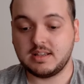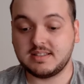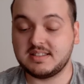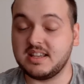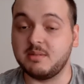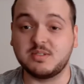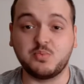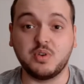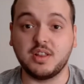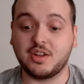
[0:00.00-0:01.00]
seems
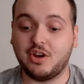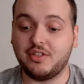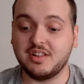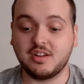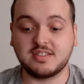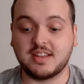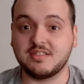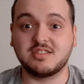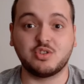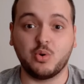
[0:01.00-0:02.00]
really good. It looks like
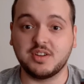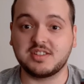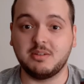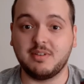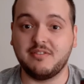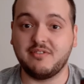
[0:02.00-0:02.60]
the story is going to be